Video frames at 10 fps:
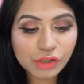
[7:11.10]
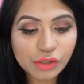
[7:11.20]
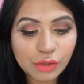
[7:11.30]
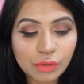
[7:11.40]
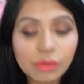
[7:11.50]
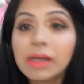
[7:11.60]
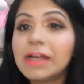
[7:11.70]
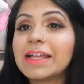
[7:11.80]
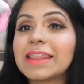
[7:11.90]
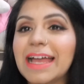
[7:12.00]
So
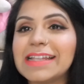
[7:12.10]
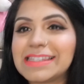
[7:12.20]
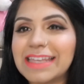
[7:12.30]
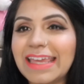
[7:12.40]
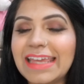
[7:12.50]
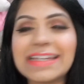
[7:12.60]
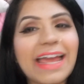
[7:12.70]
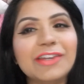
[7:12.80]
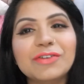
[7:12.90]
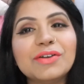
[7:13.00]
that's it,
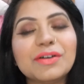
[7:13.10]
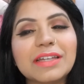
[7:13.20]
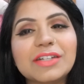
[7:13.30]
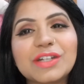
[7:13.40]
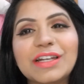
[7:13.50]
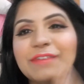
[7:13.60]
and you know the drill.